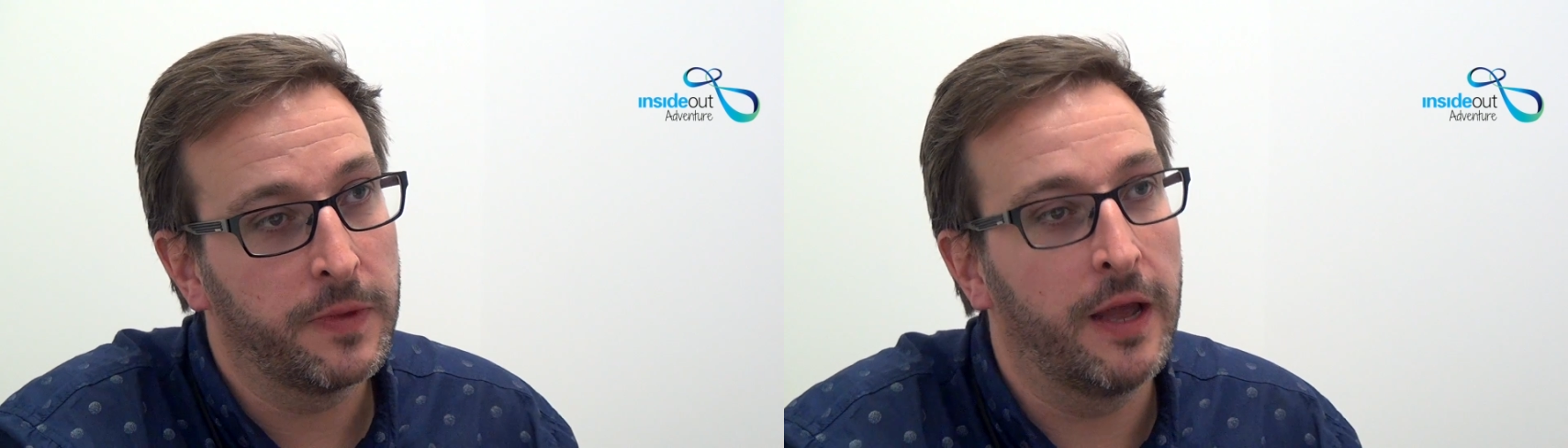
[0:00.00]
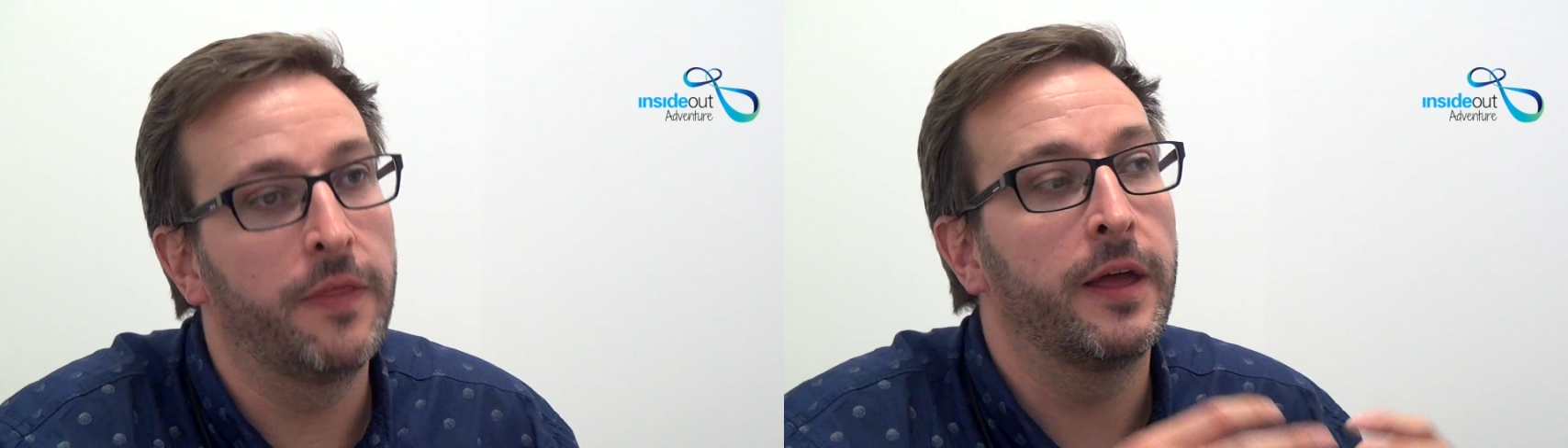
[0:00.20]

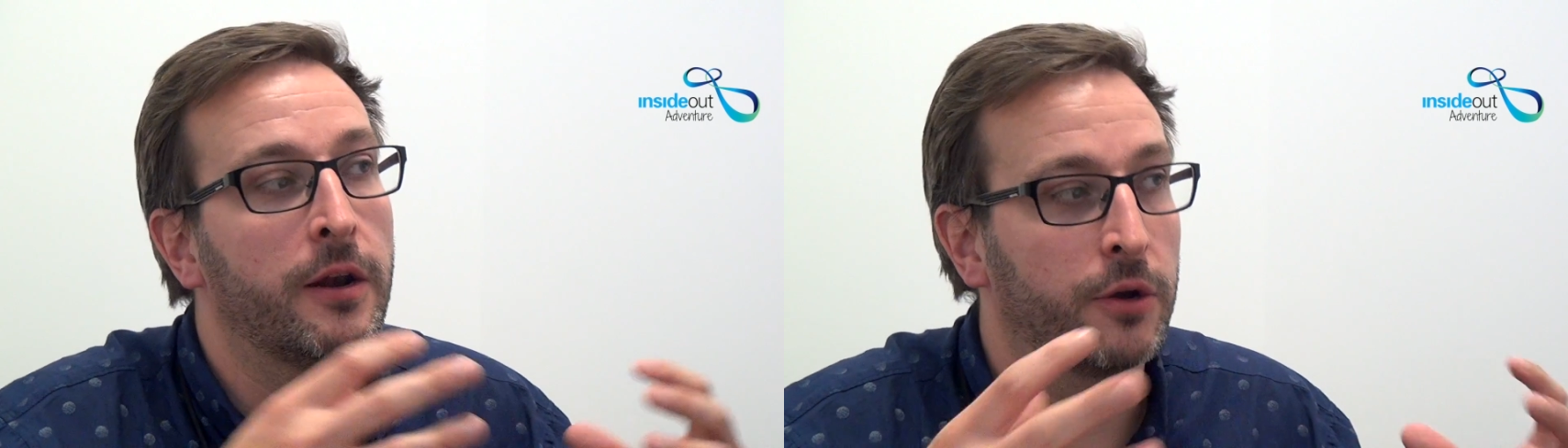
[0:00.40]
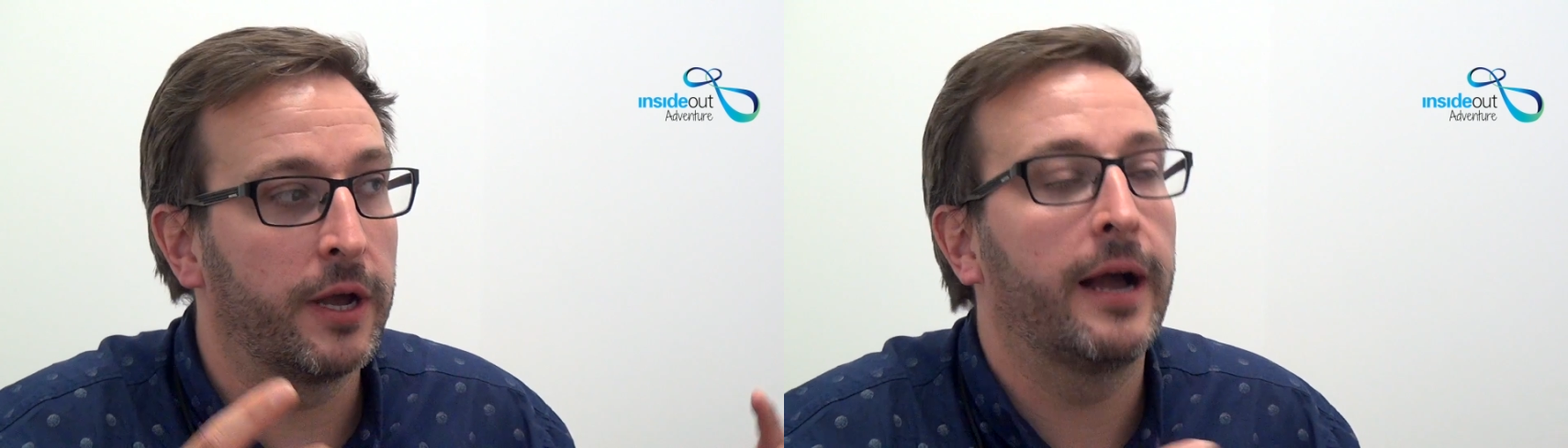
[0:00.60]
and
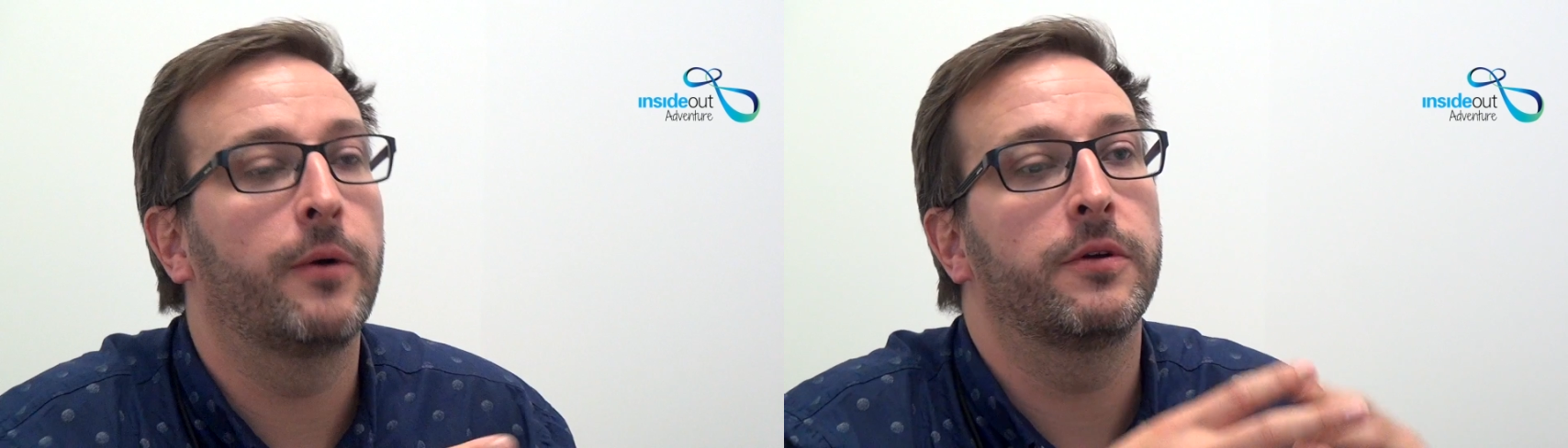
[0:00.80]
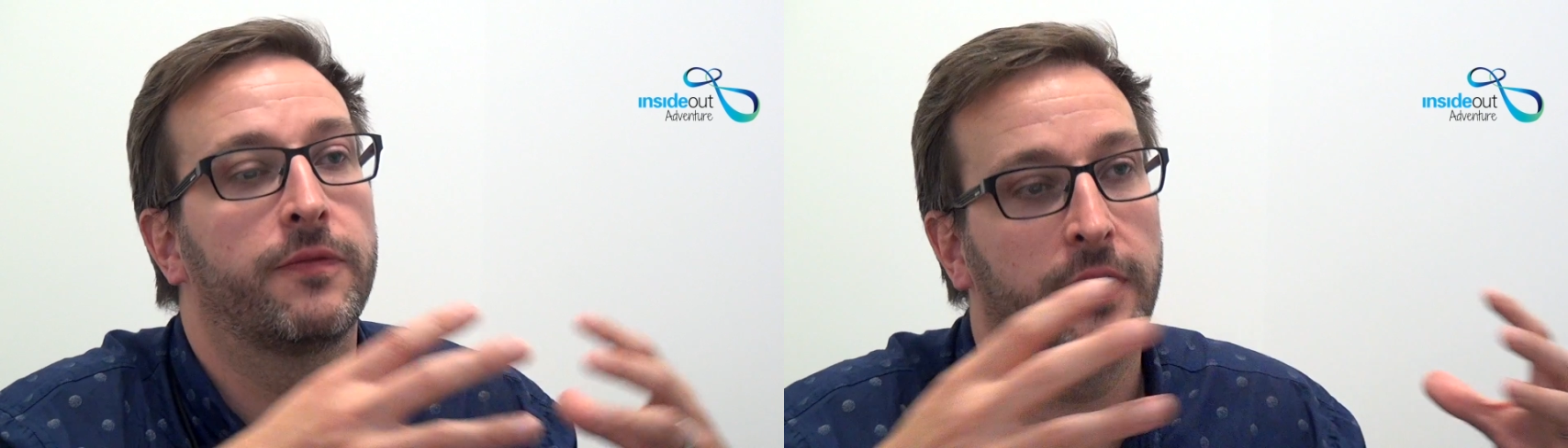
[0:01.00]
then look at
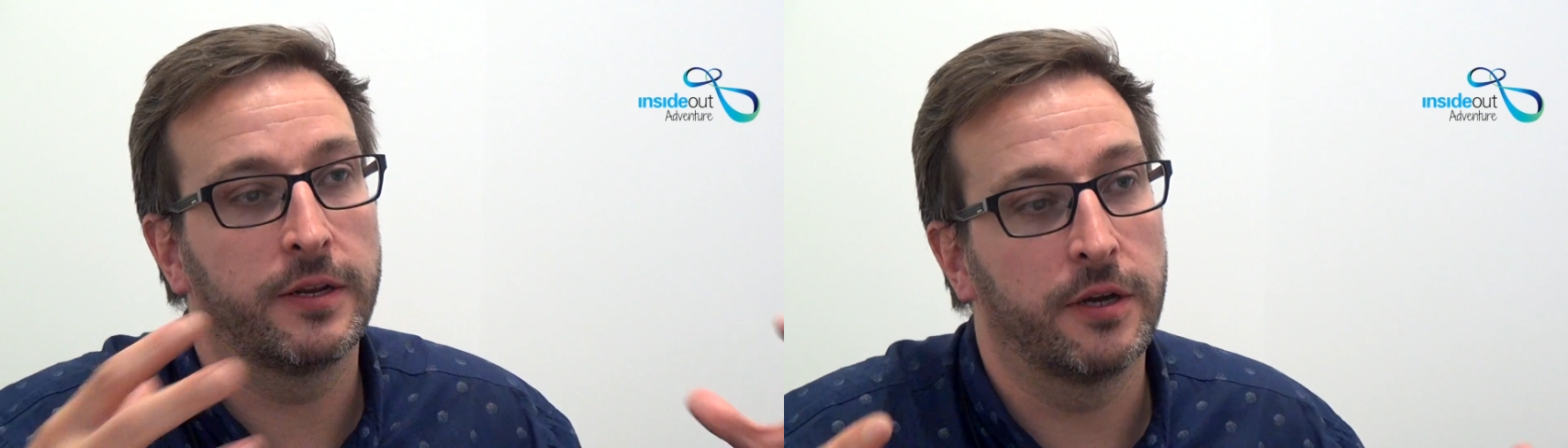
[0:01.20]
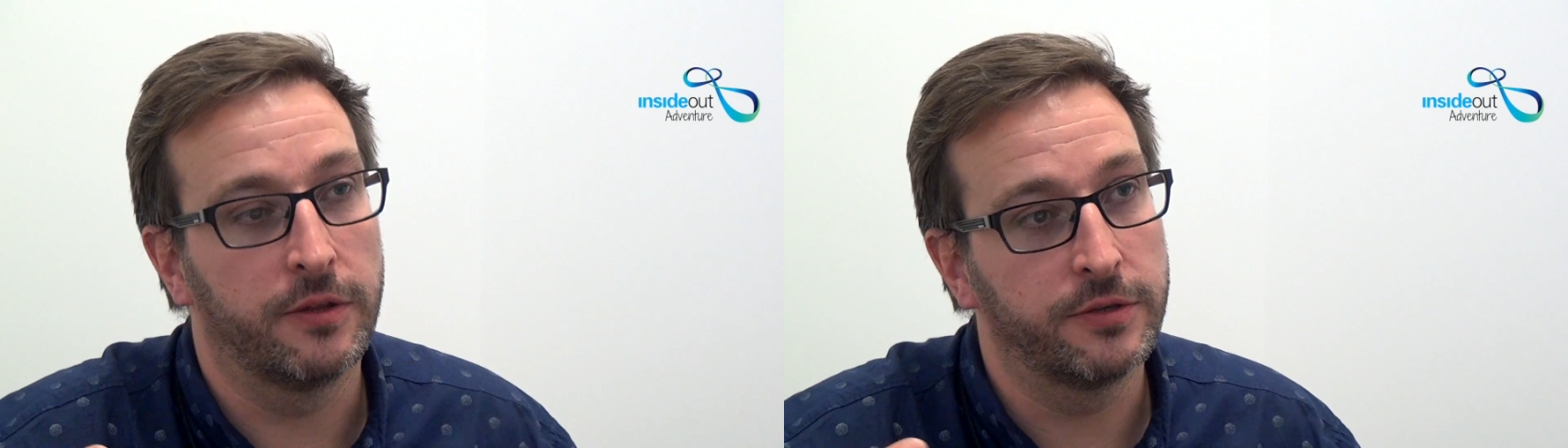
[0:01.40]
how we
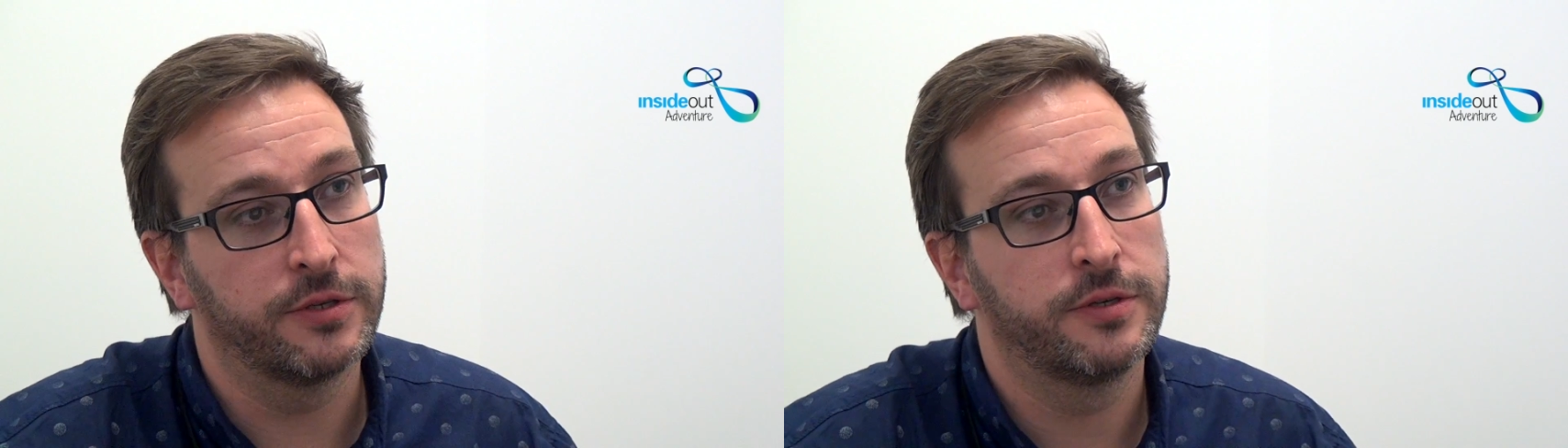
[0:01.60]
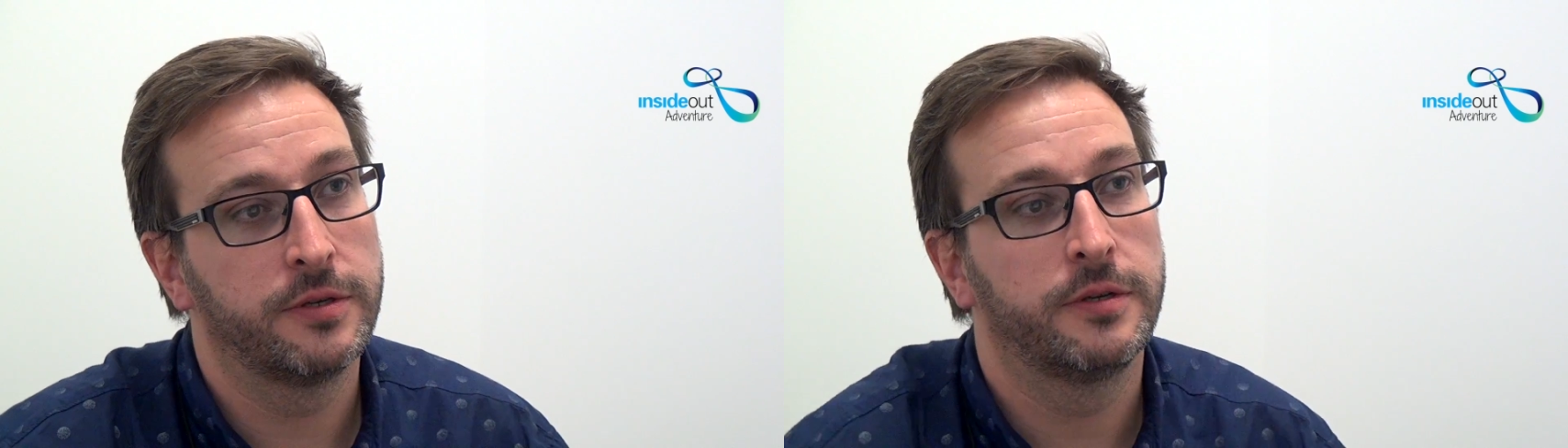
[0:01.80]
affect others.